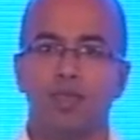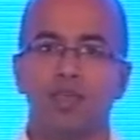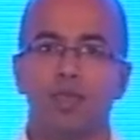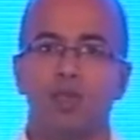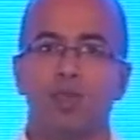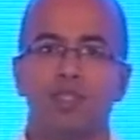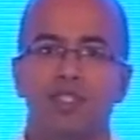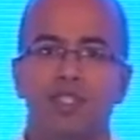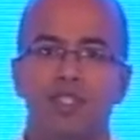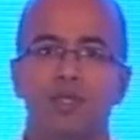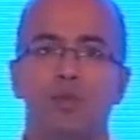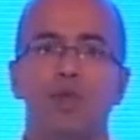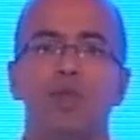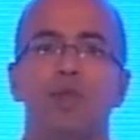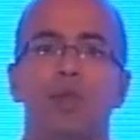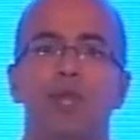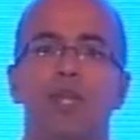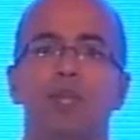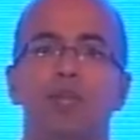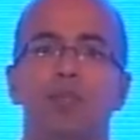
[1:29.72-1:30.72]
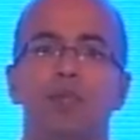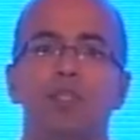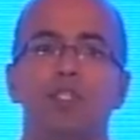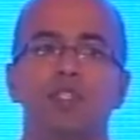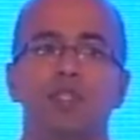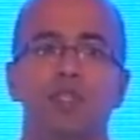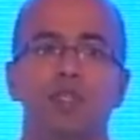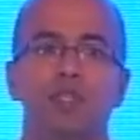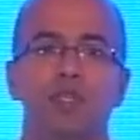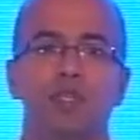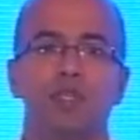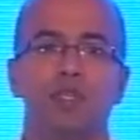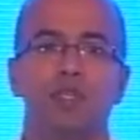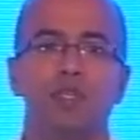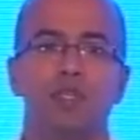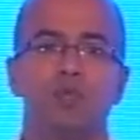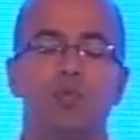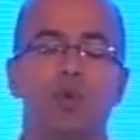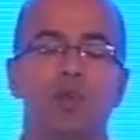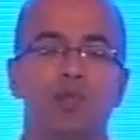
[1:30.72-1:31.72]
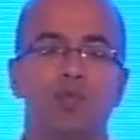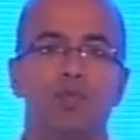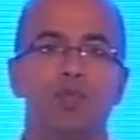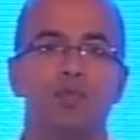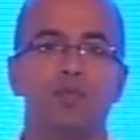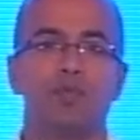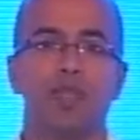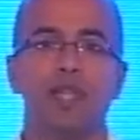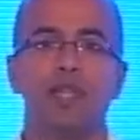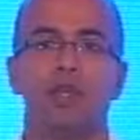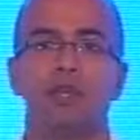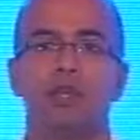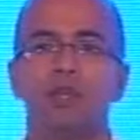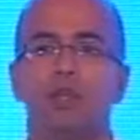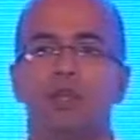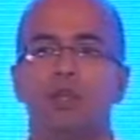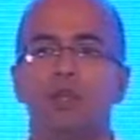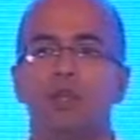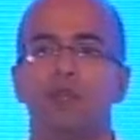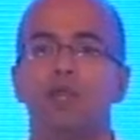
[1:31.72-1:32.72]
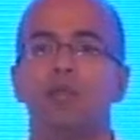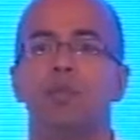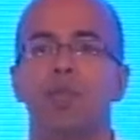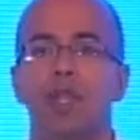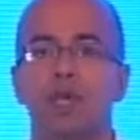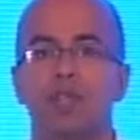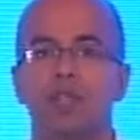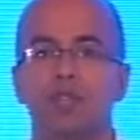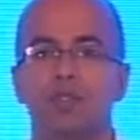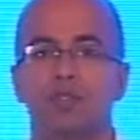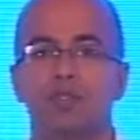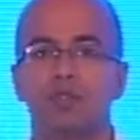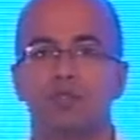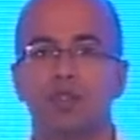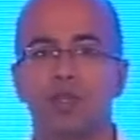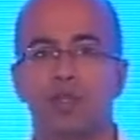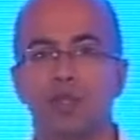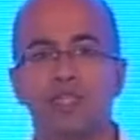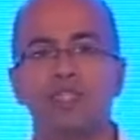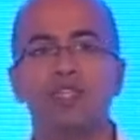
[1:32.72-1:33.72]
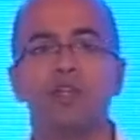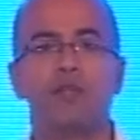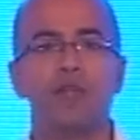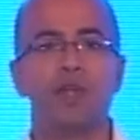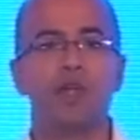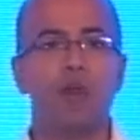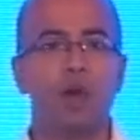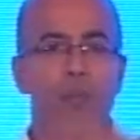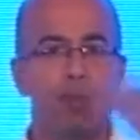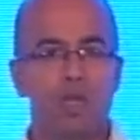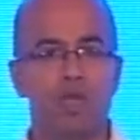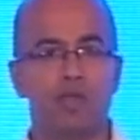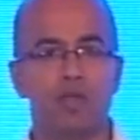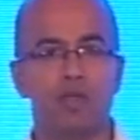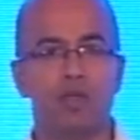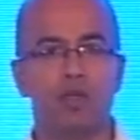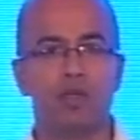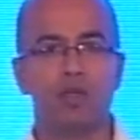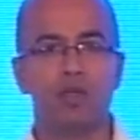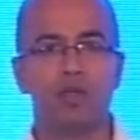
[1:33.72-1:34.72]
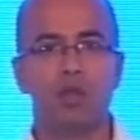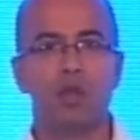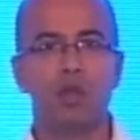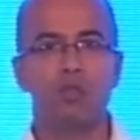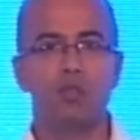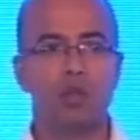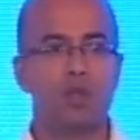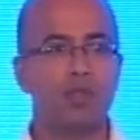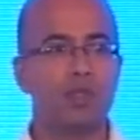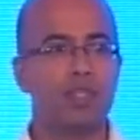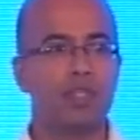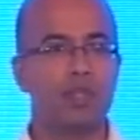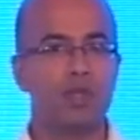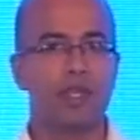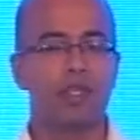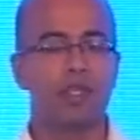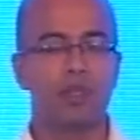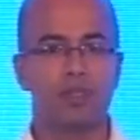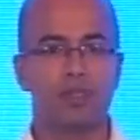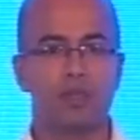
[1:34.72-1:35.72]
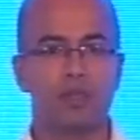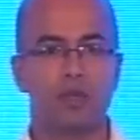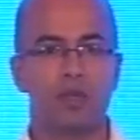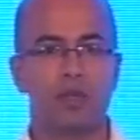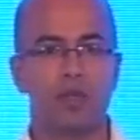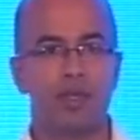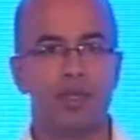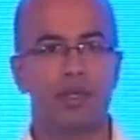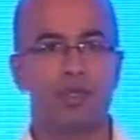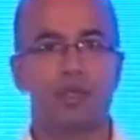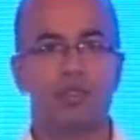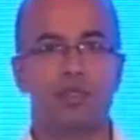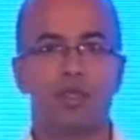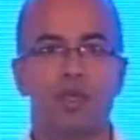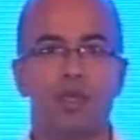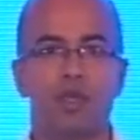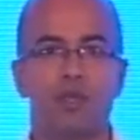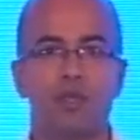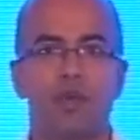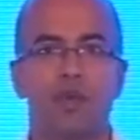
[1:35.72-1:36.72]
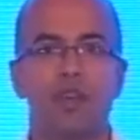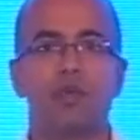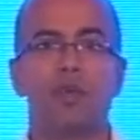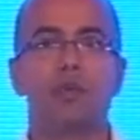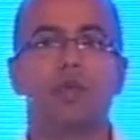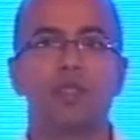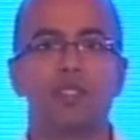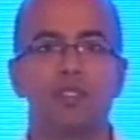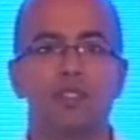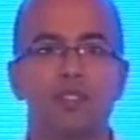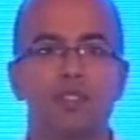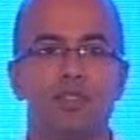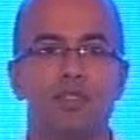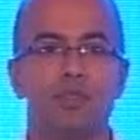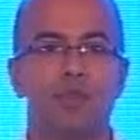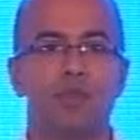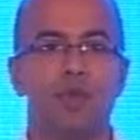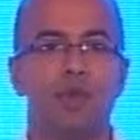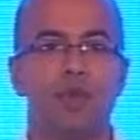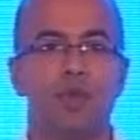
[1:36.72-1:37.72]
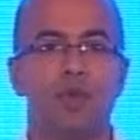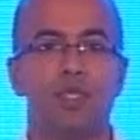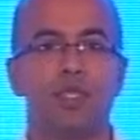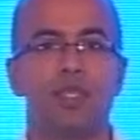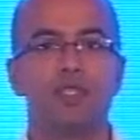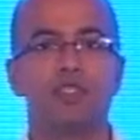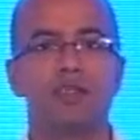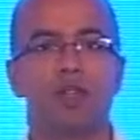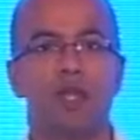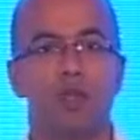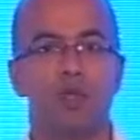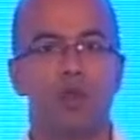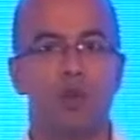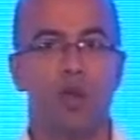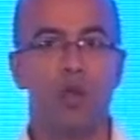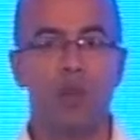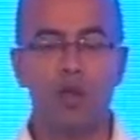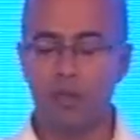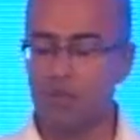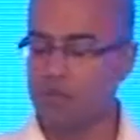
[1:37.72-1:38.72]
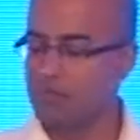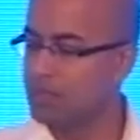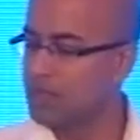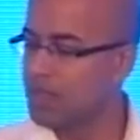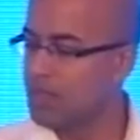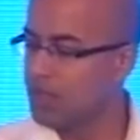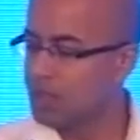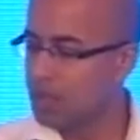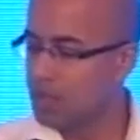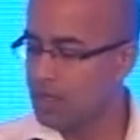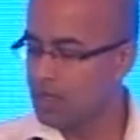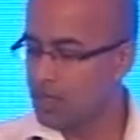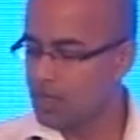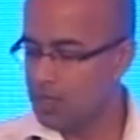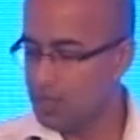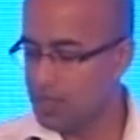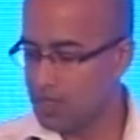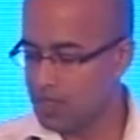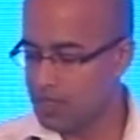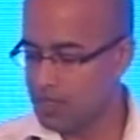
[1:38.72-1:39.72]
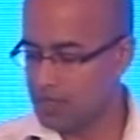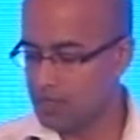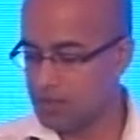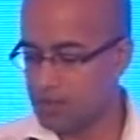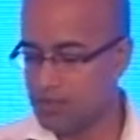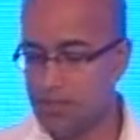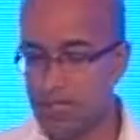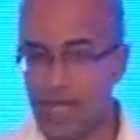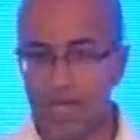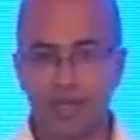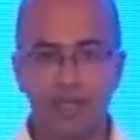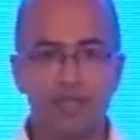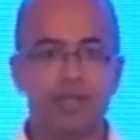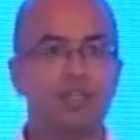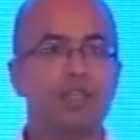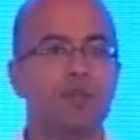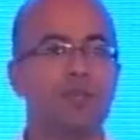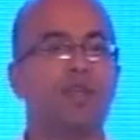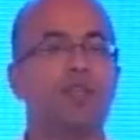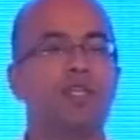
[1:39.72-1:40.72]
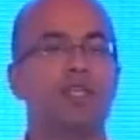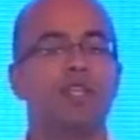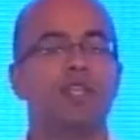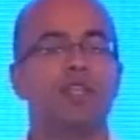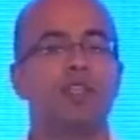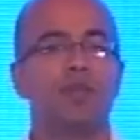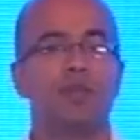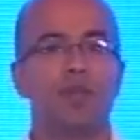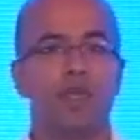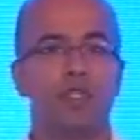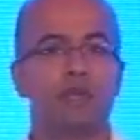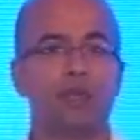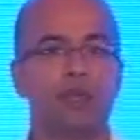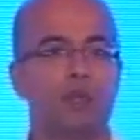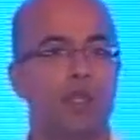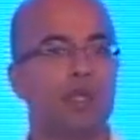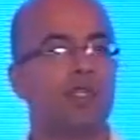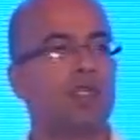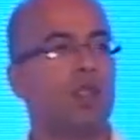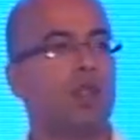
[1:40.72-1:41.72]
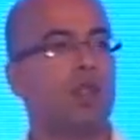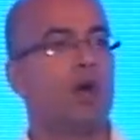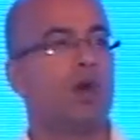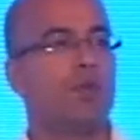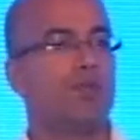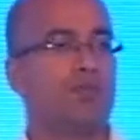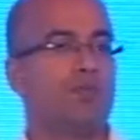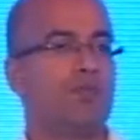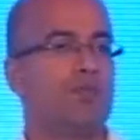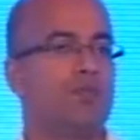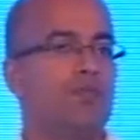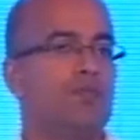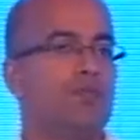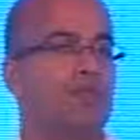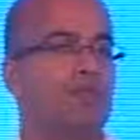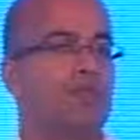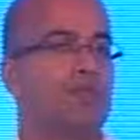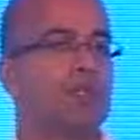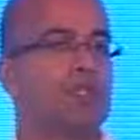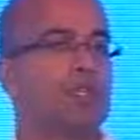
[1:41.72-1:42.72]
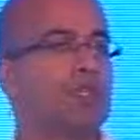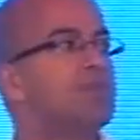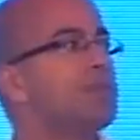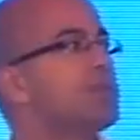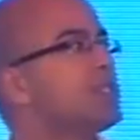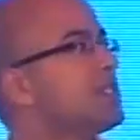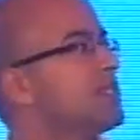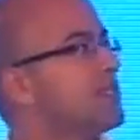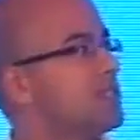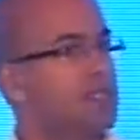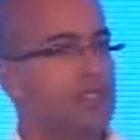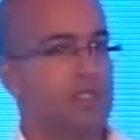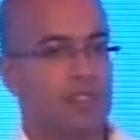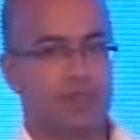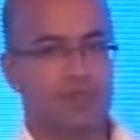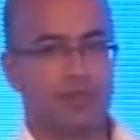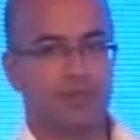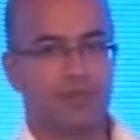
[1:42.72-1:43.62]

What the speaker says: So just about 20% is what you spend to build brands. Now that's a different topic, not probably the right context where I need to discuss whether that's right or wrong. But that is definitely where the potential of this business is.